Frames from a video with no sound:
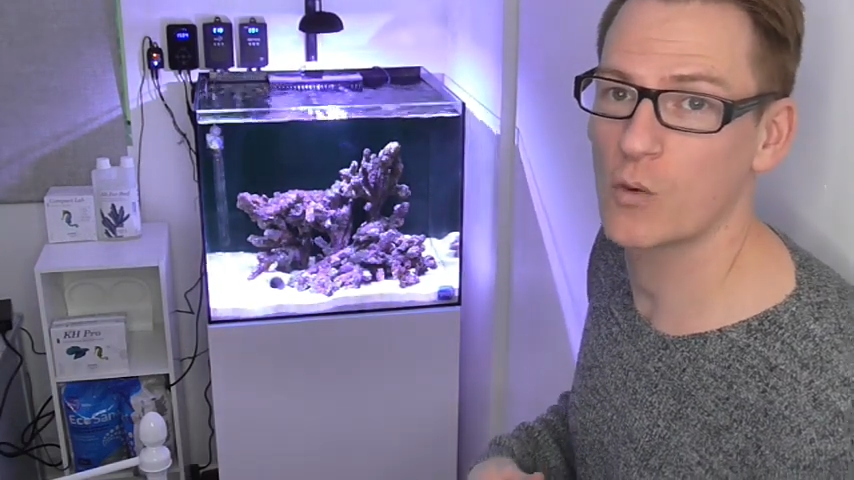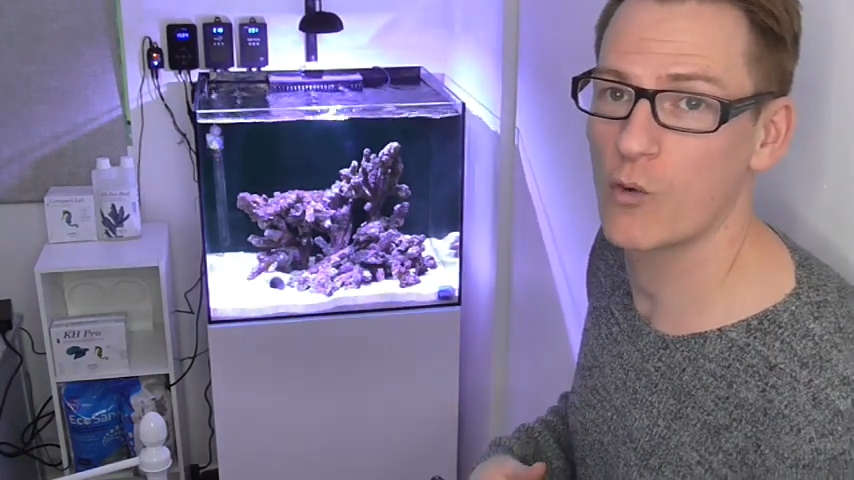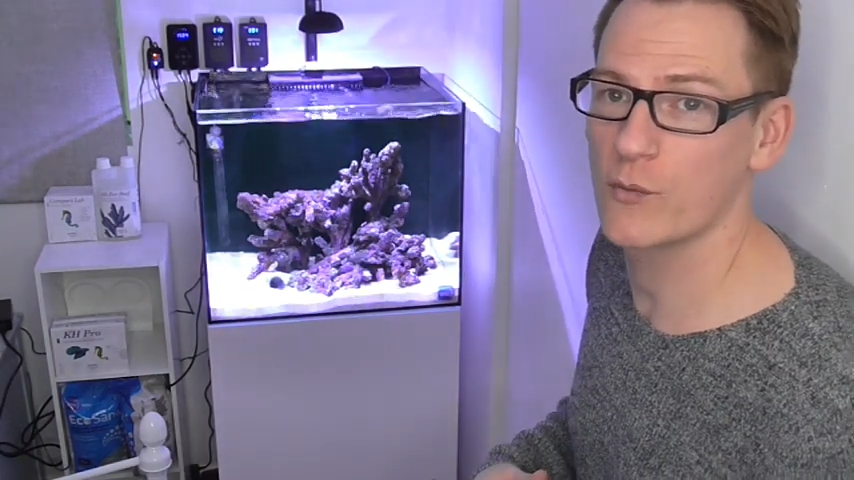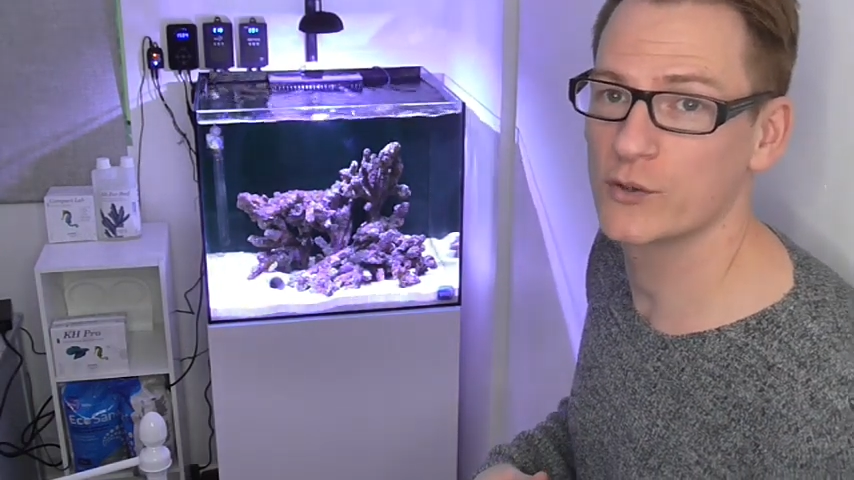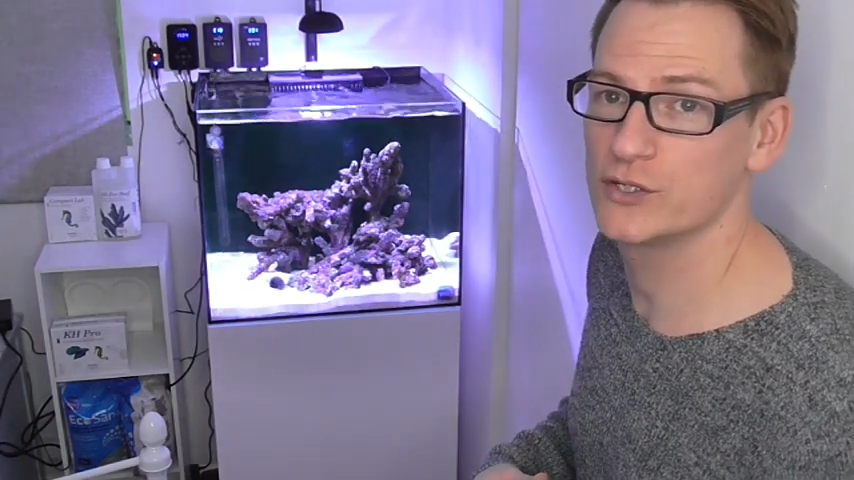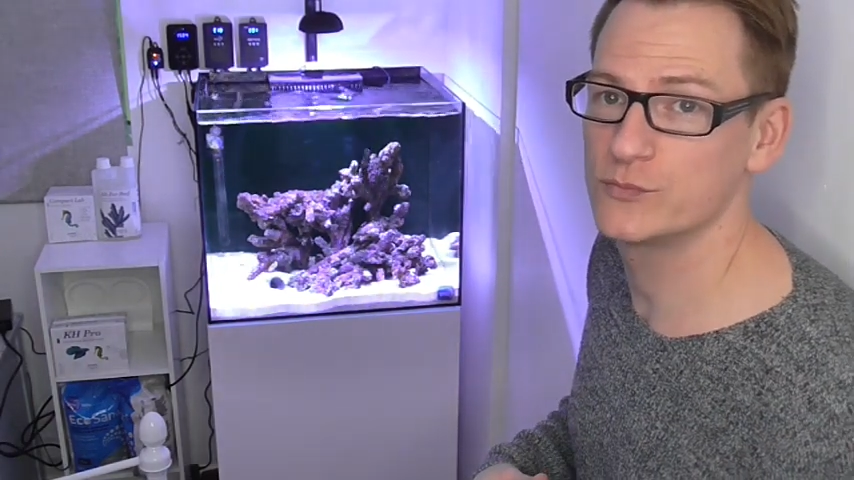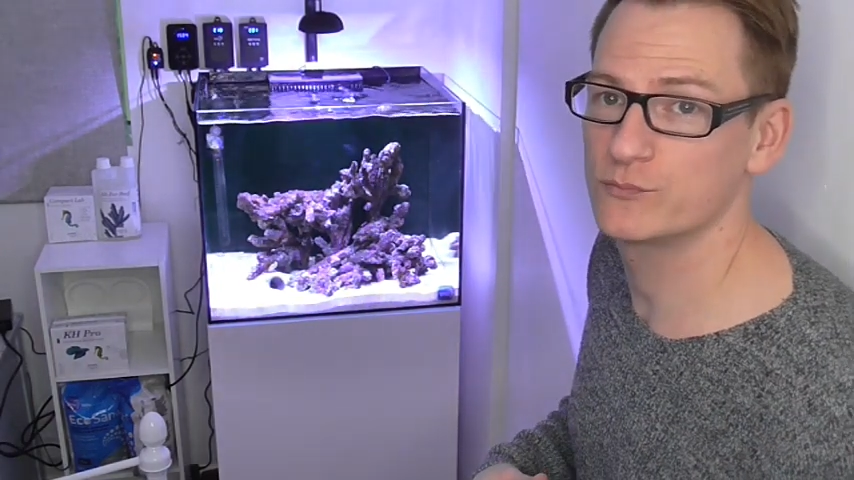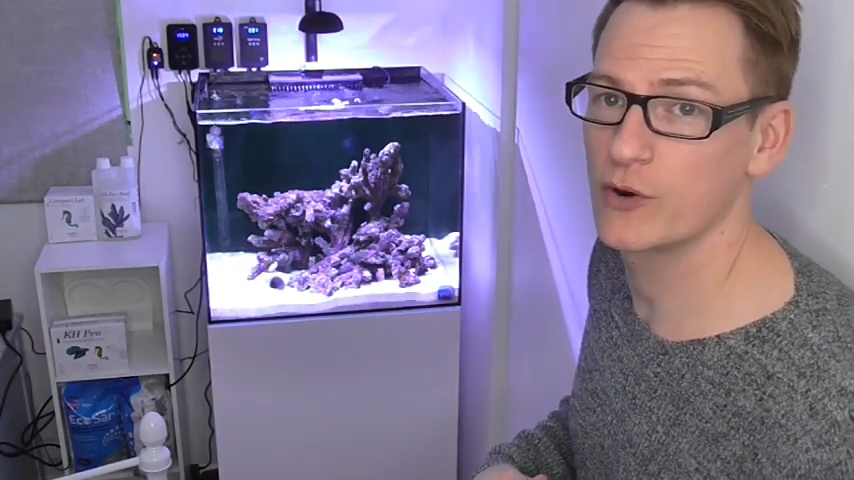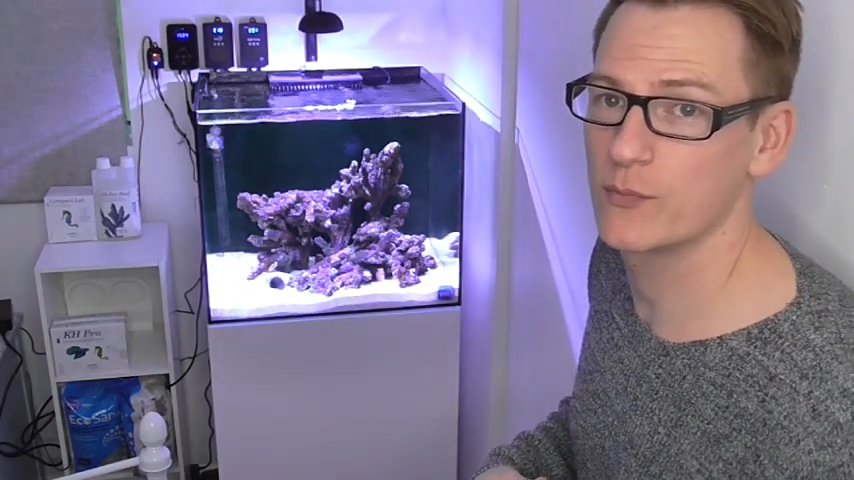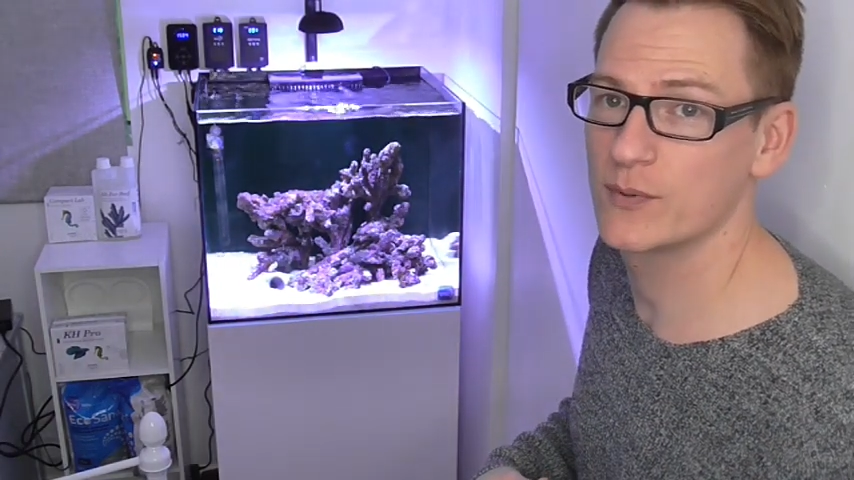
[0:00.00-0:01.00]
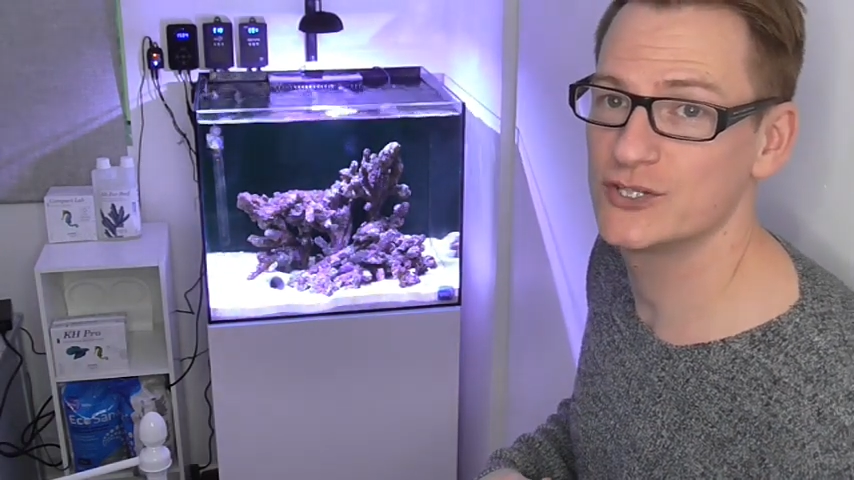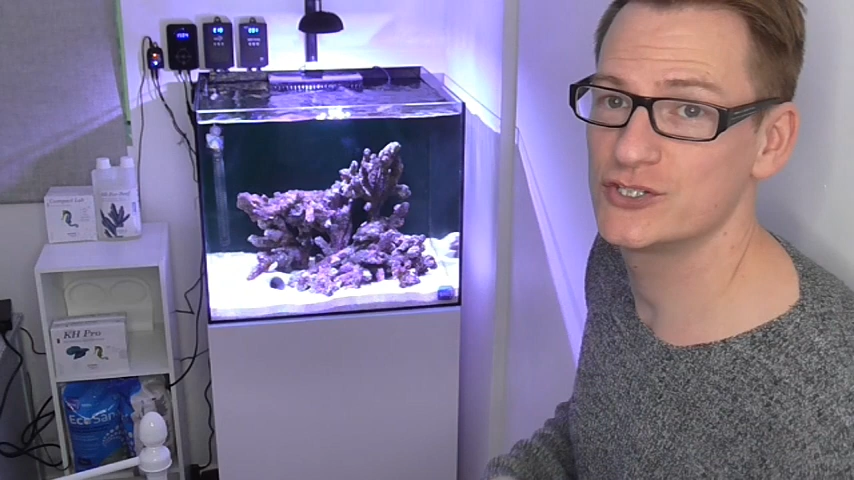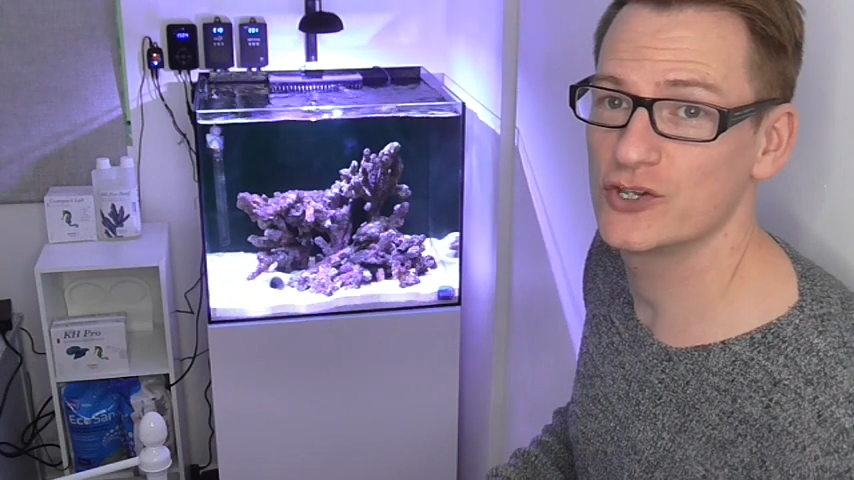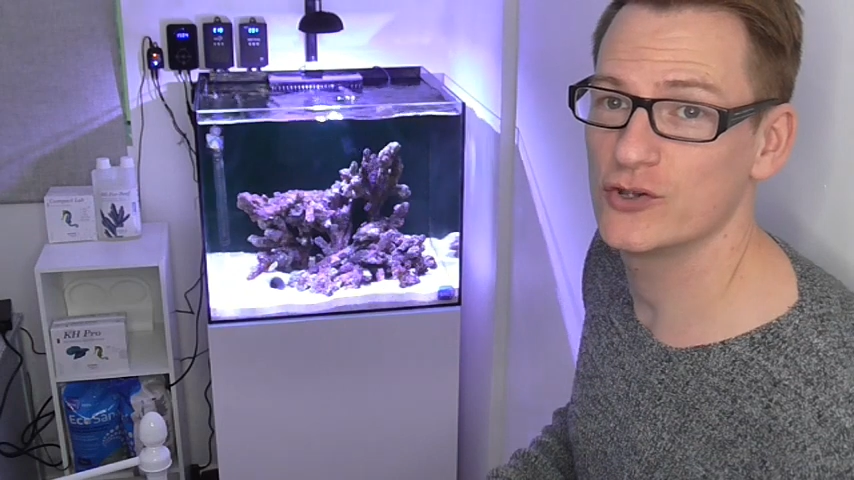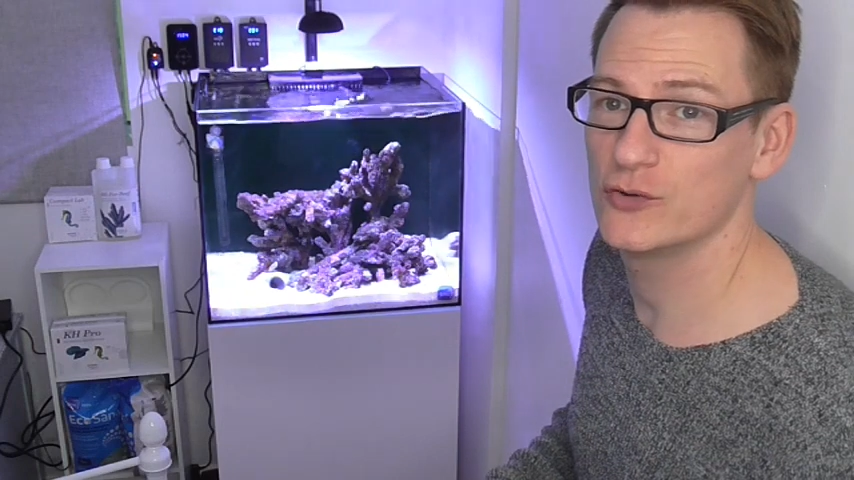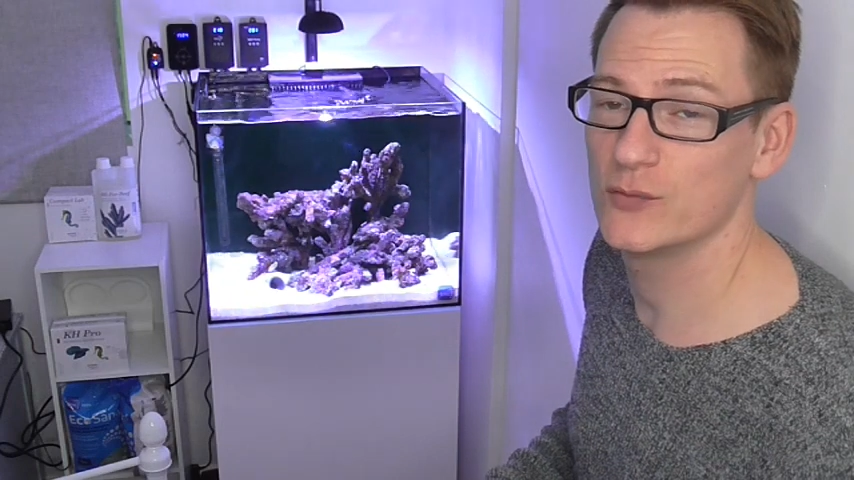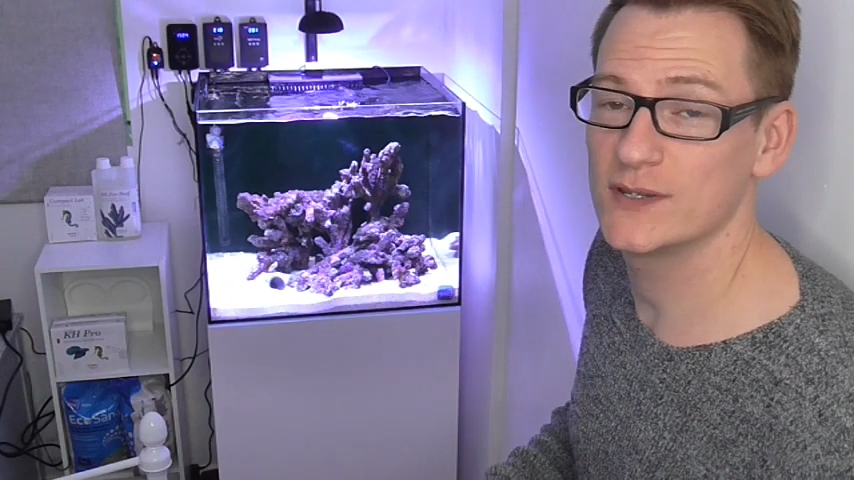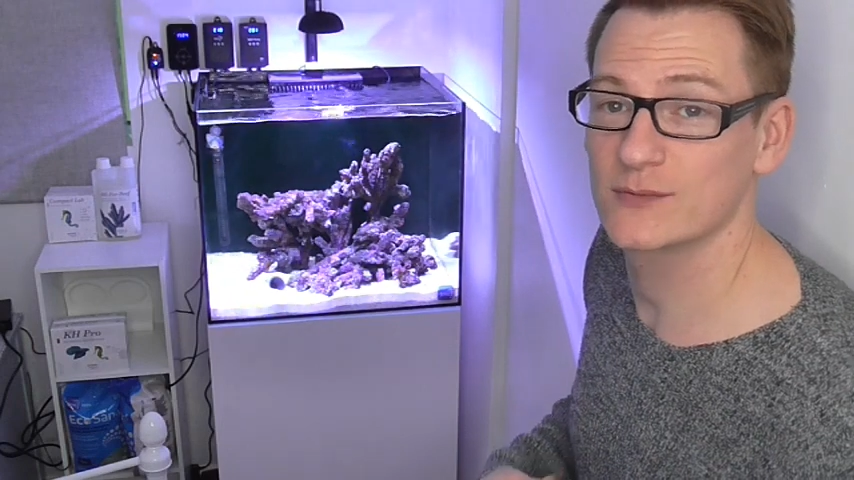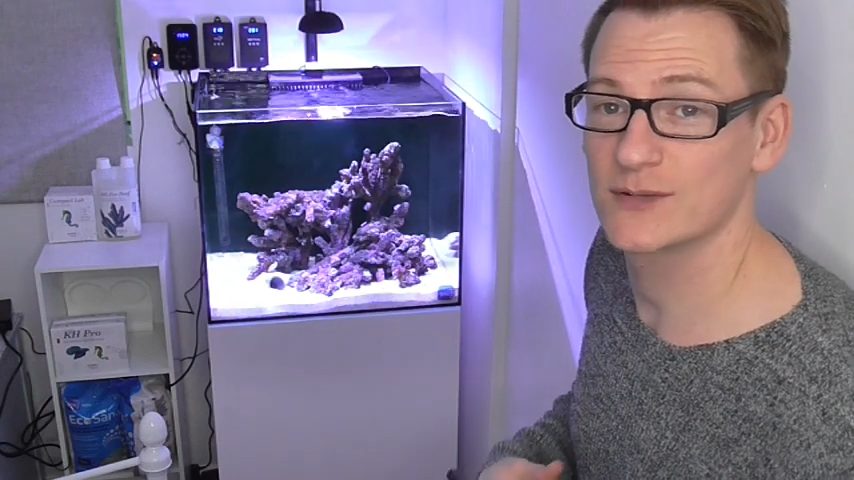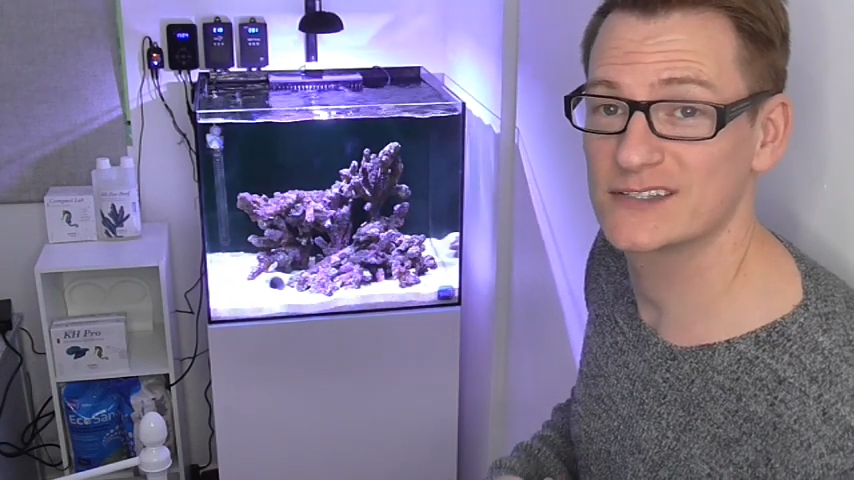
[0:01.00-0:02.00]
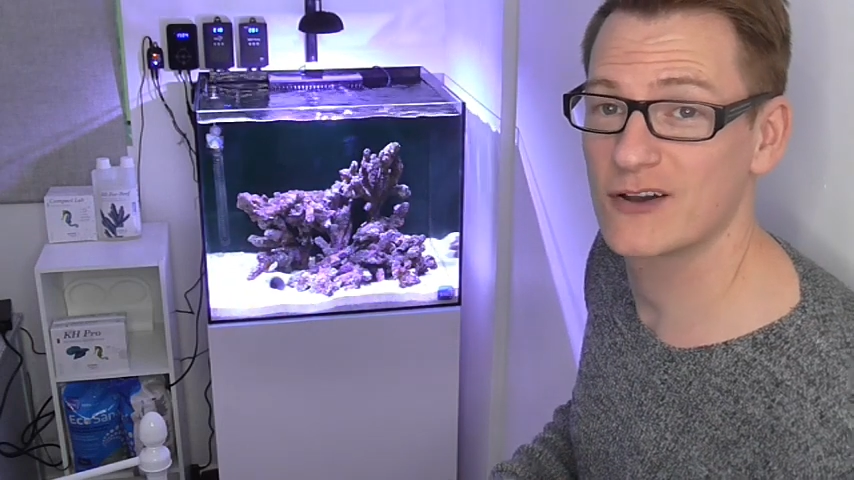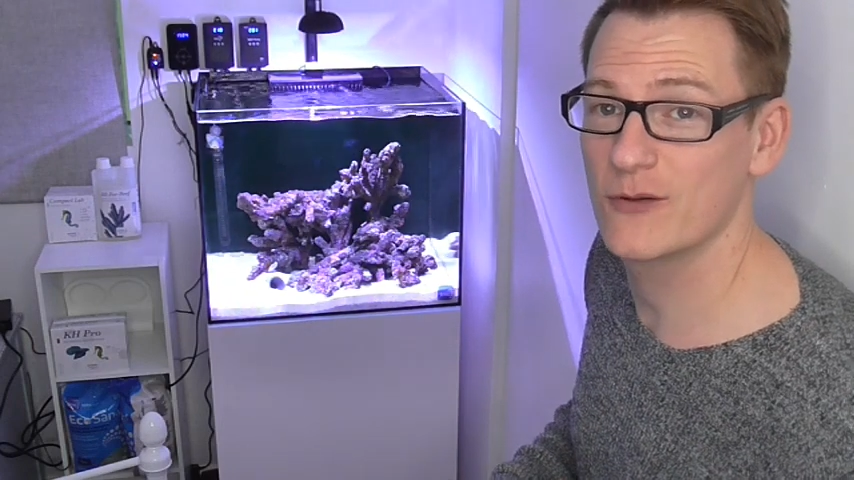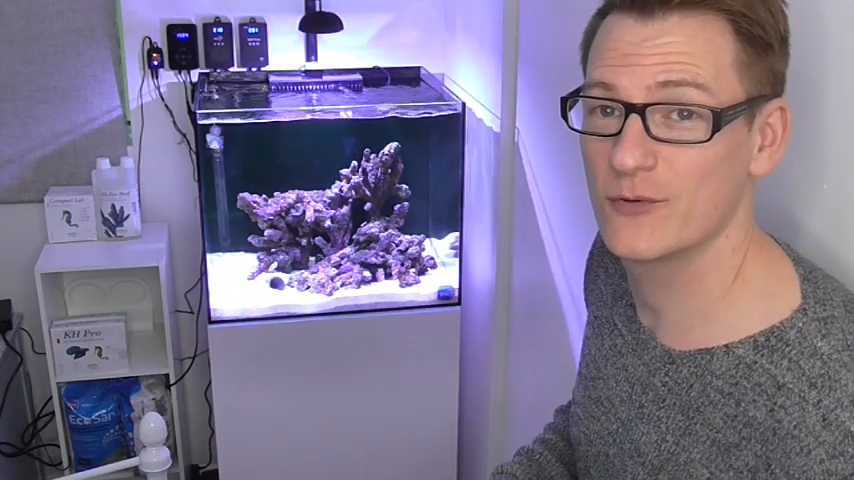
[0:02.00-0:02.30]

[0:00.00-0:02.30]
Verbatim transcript: what I'm going to probably do is I'm going to start